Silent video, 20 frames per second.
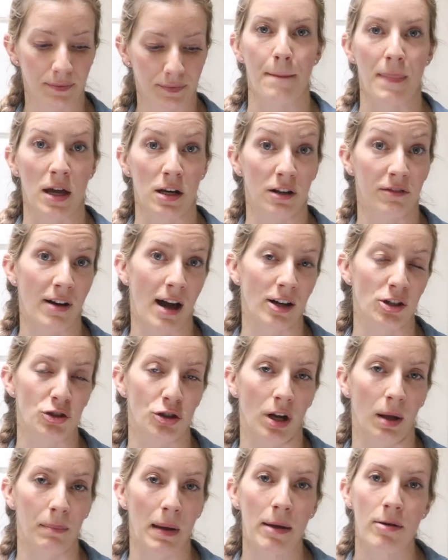
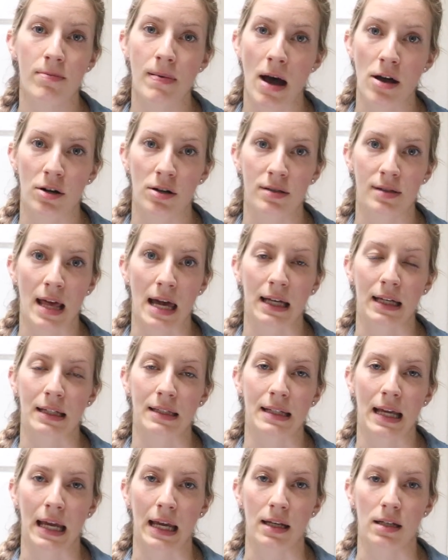manufacturing baby powders that
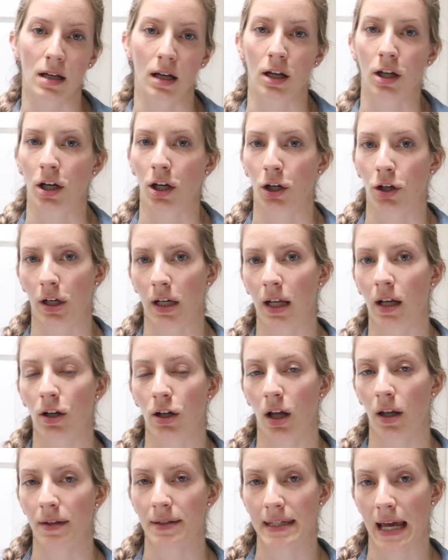contained an ingredient
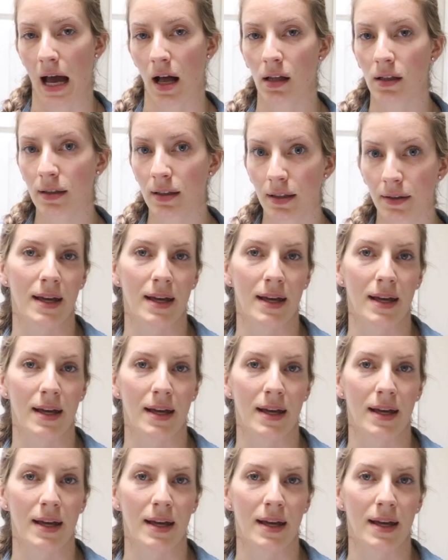called talc